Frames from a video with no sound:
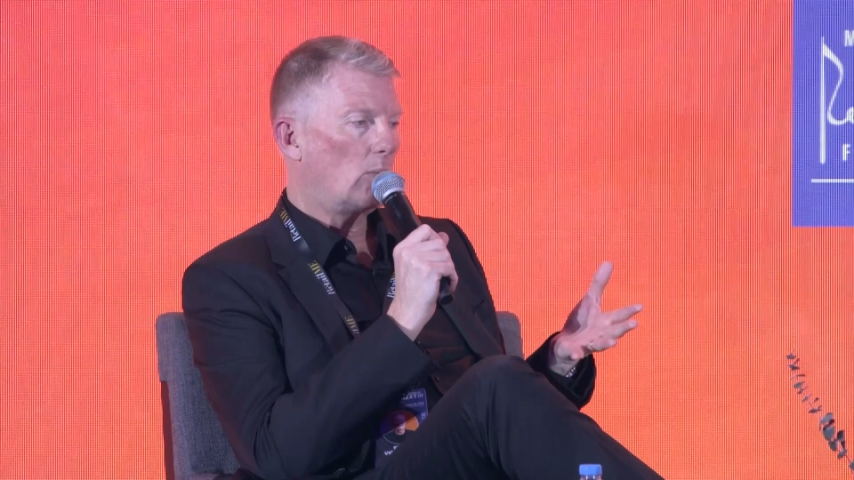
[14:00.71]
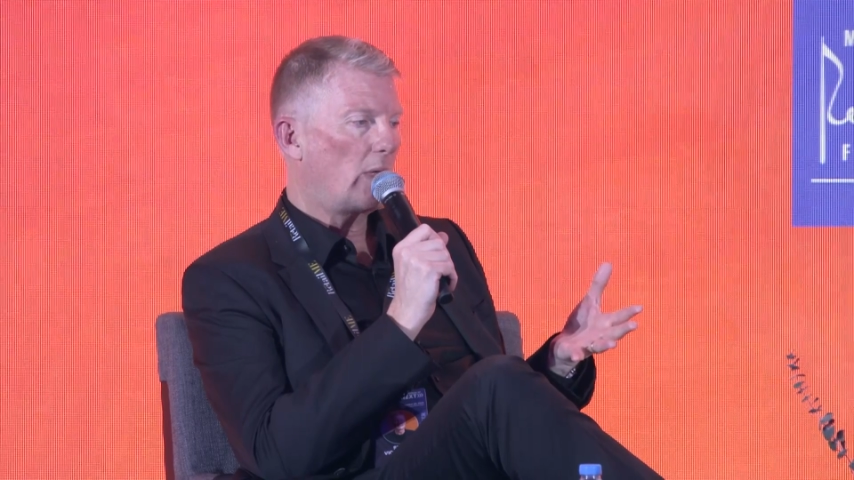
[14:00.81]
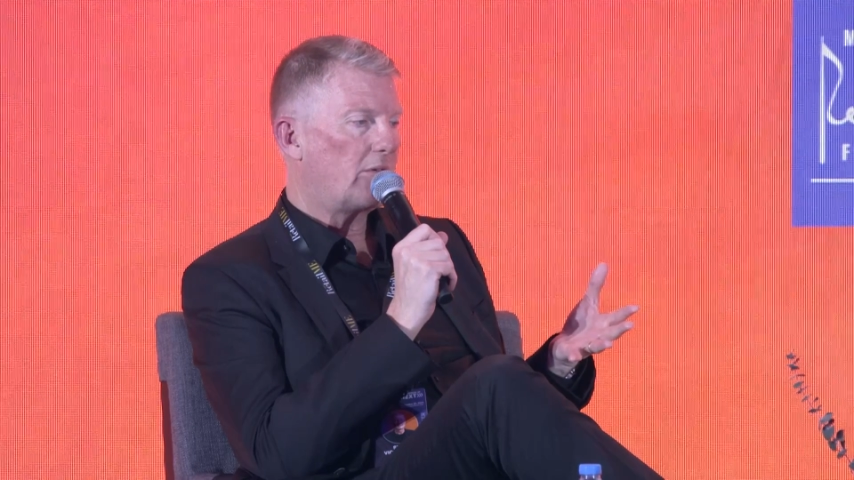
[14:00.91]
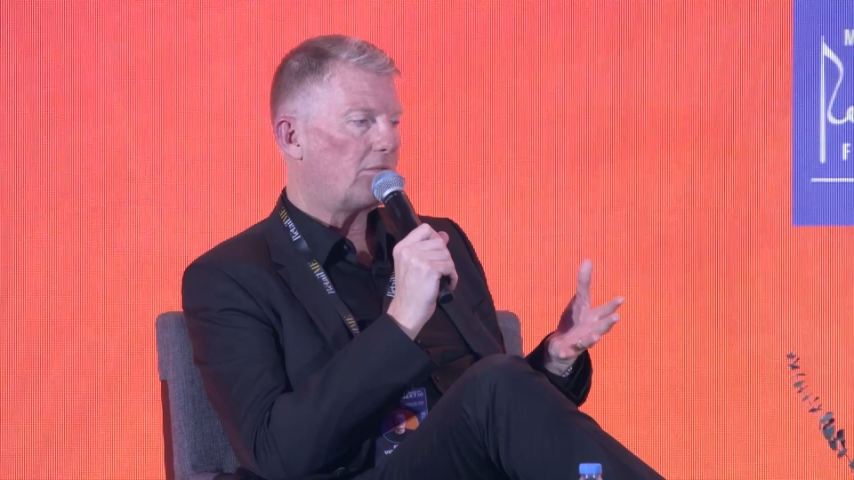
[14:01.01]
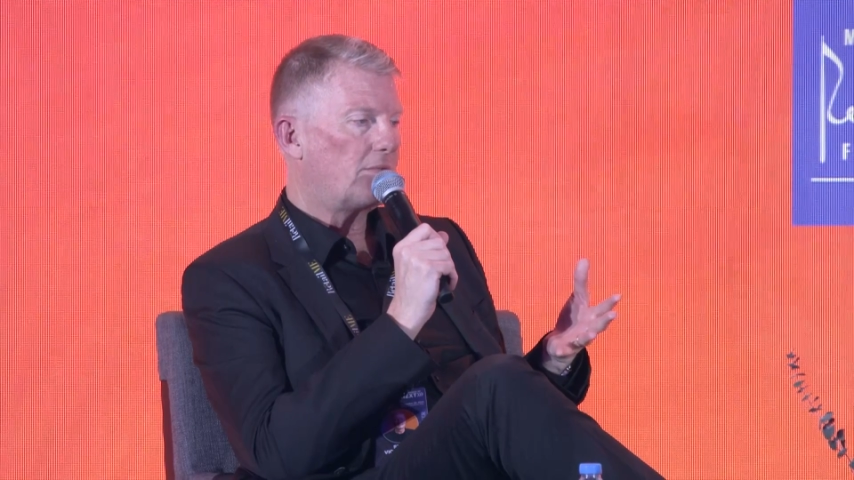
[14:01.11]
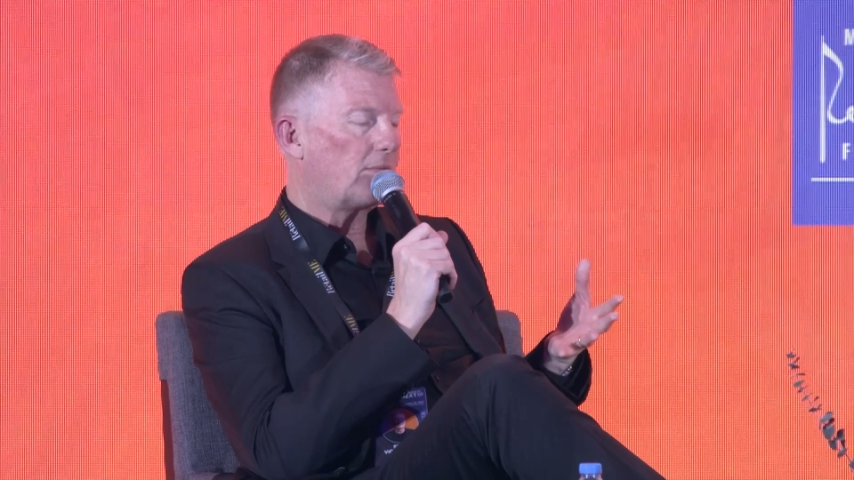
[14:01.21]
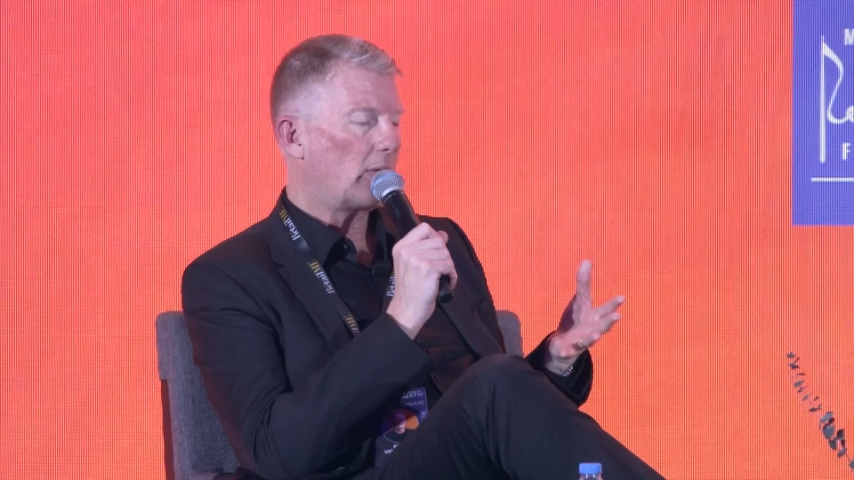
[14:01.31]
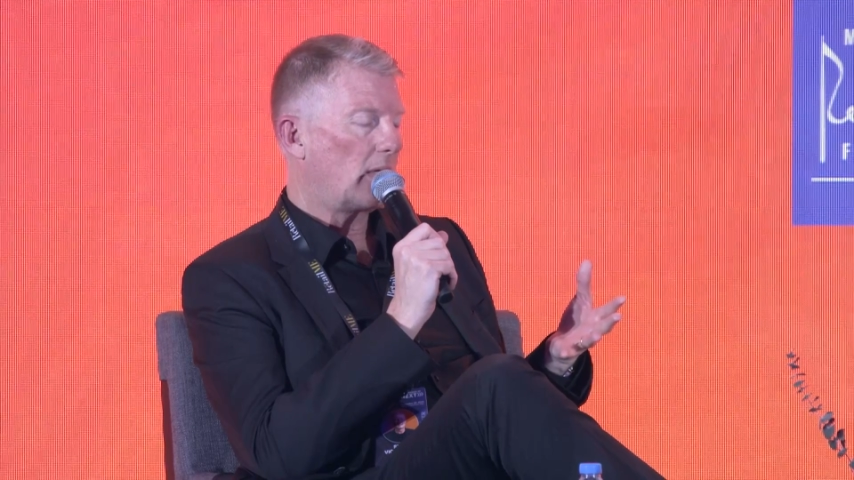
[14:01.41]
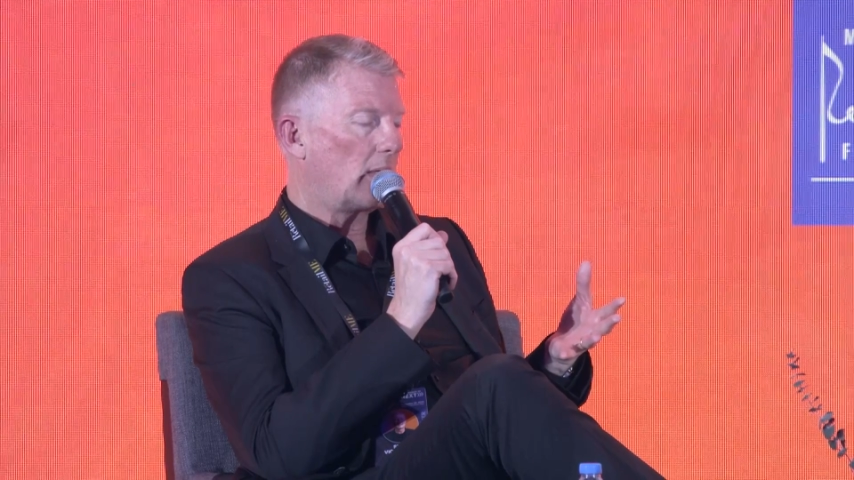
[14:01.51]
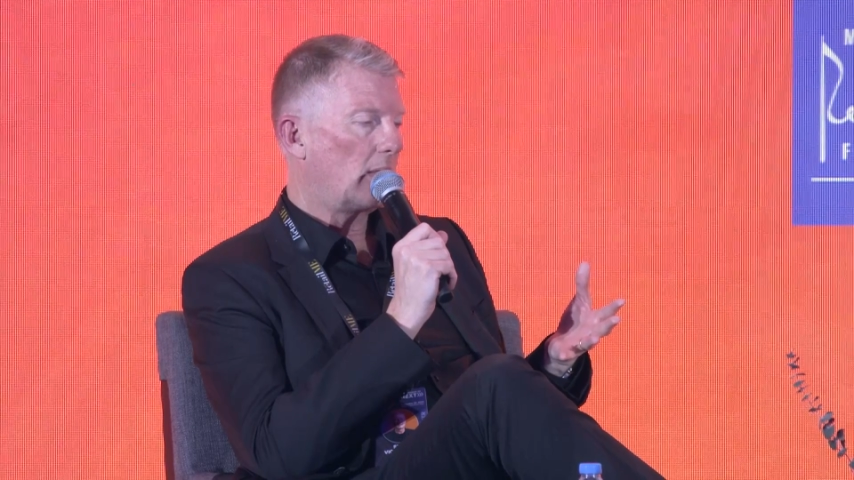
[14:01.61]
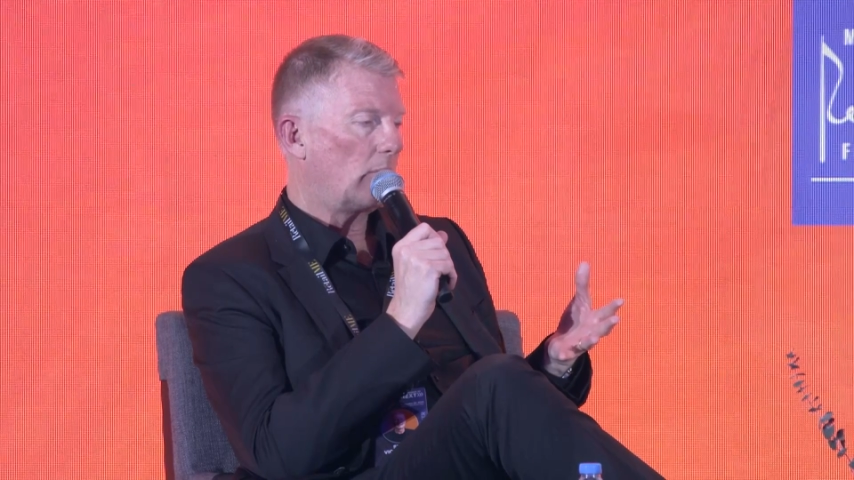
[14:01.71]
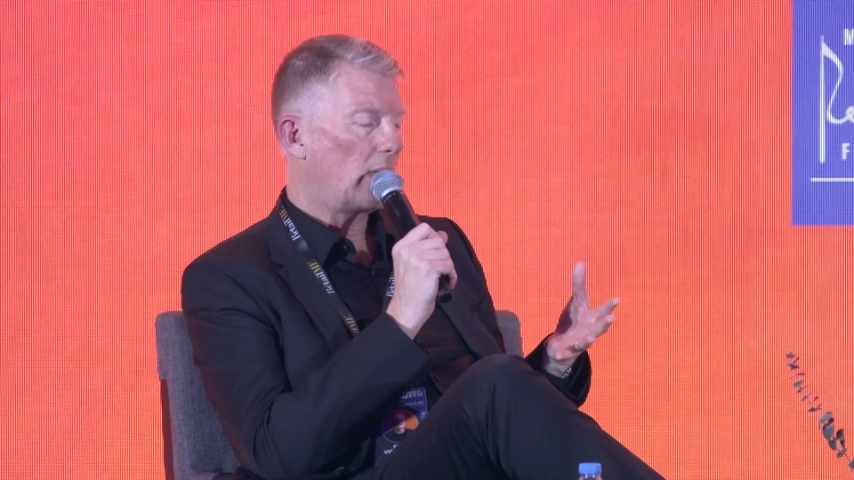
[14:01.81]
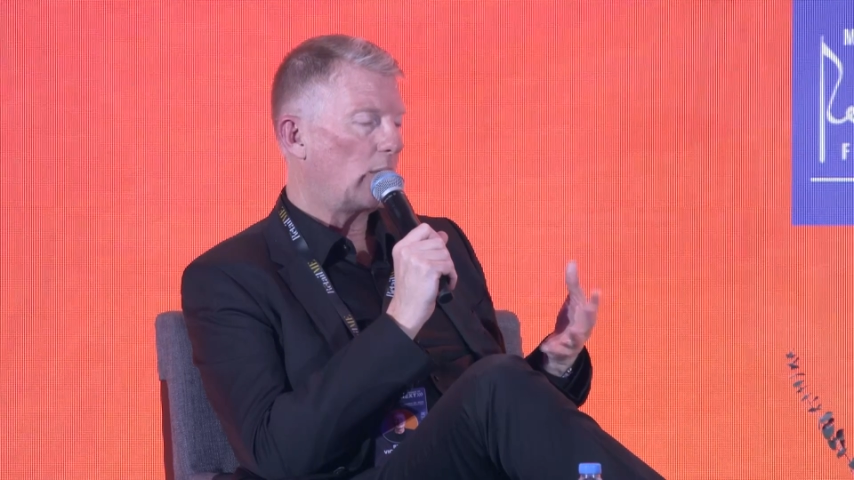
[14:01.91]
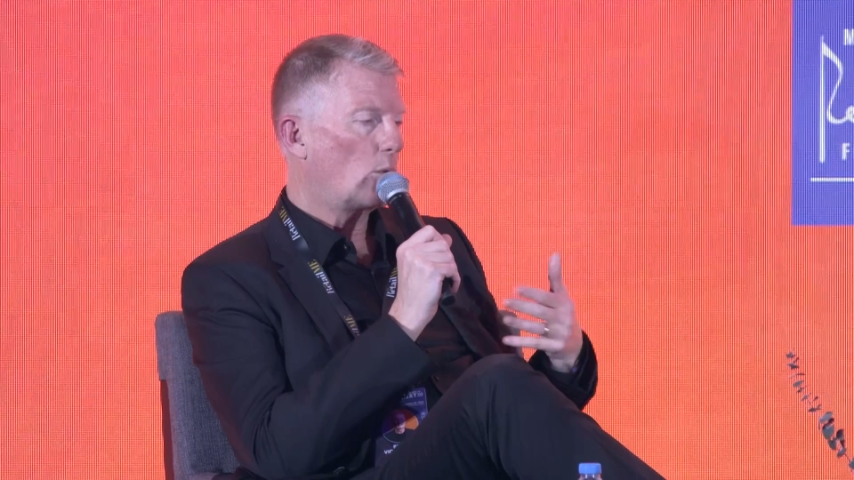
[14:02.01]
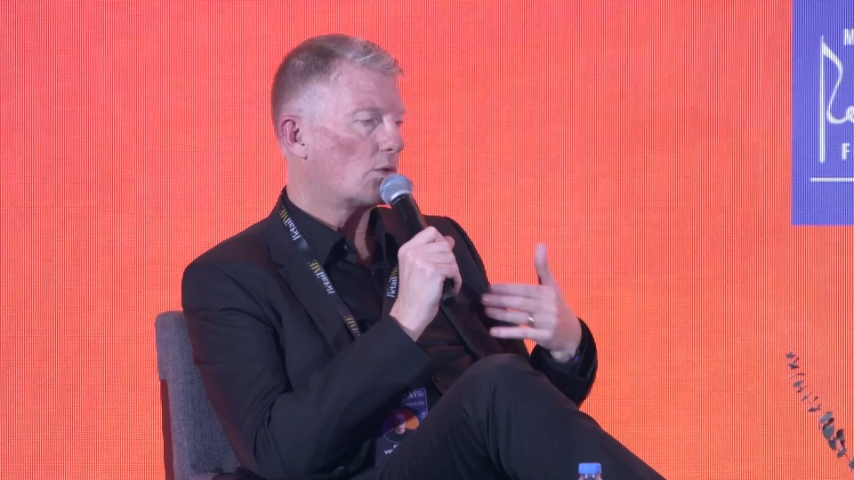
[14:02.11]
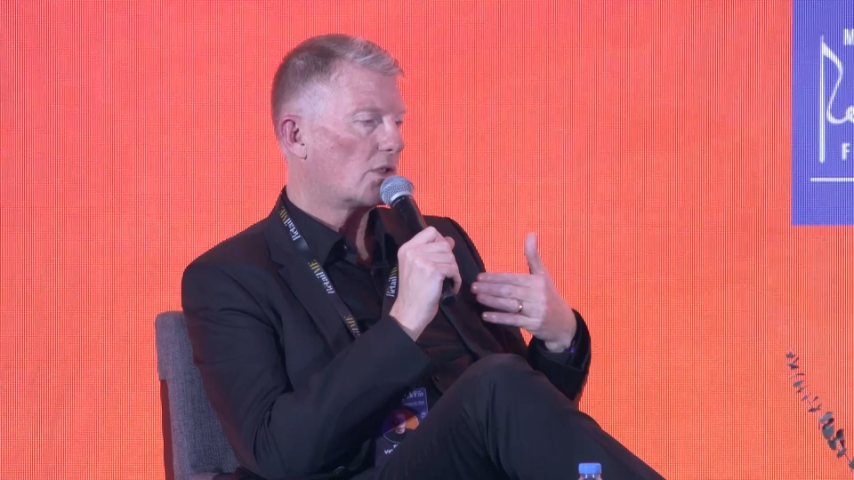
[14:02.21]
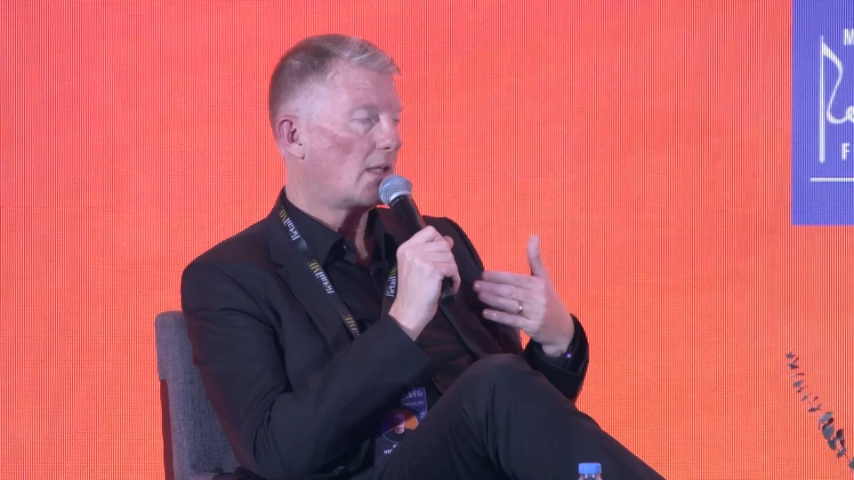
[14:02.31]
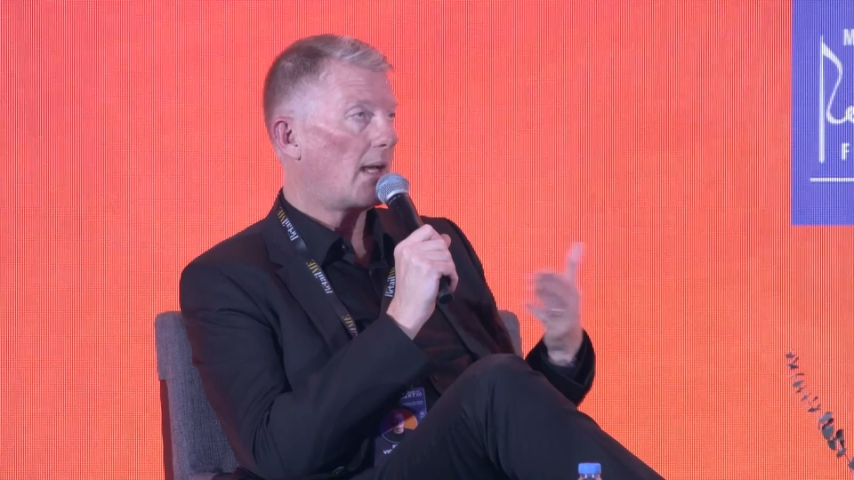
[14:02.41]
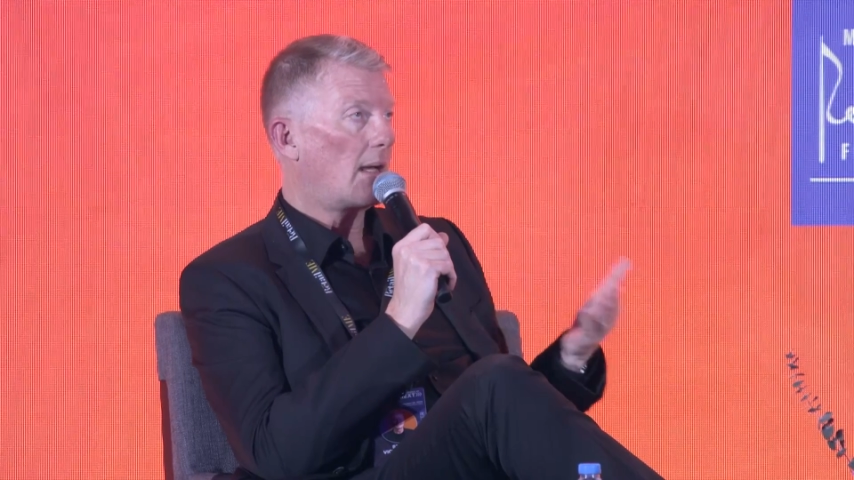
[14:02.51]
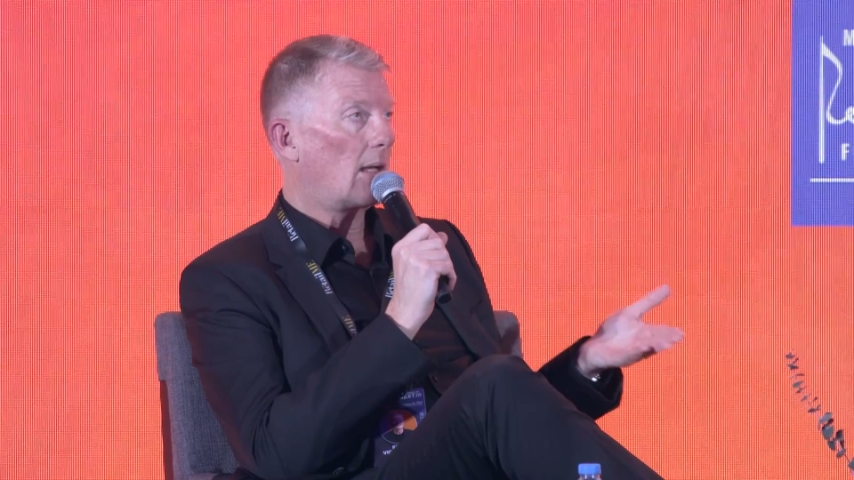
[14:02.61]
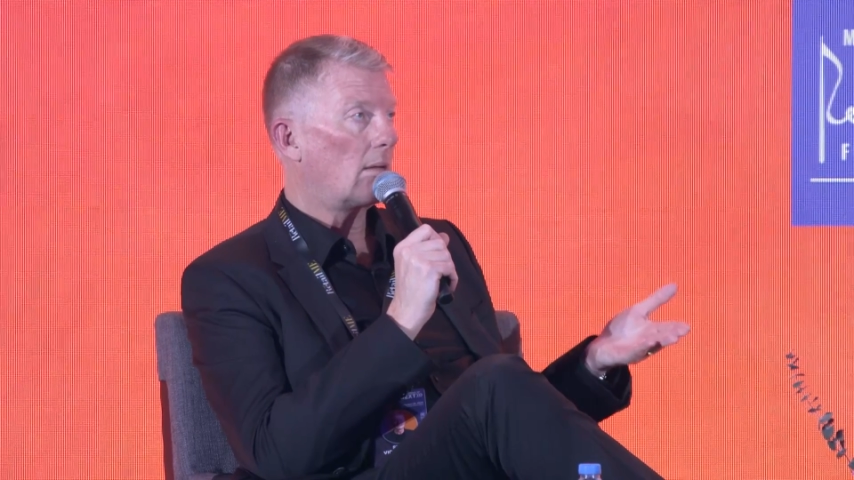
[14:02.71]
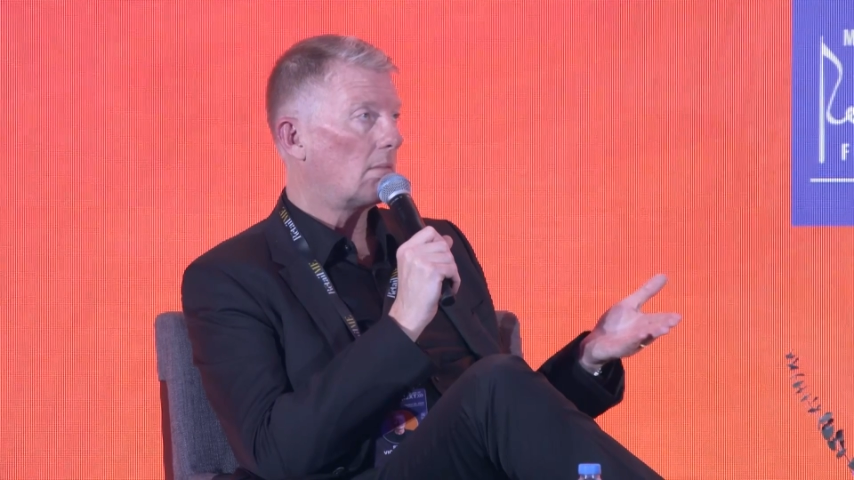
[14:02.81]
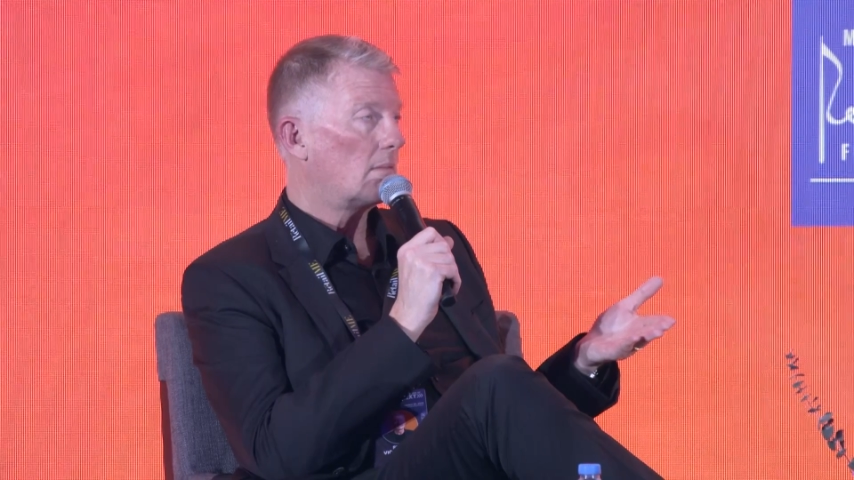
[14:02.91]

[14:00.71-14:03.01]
we launched our